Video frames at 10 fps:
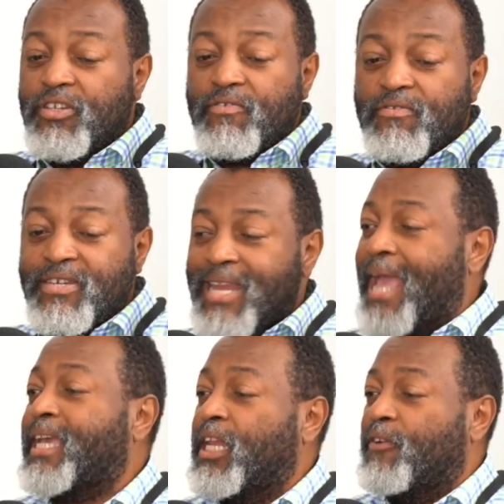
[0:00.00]

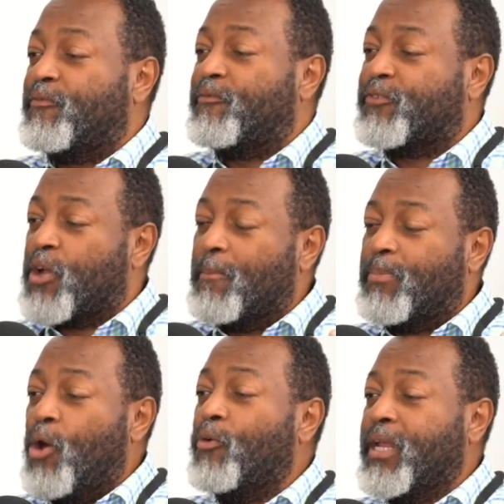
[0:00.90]
negative
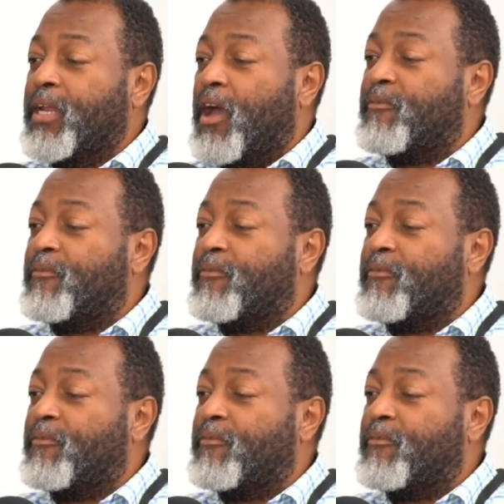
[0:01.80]
component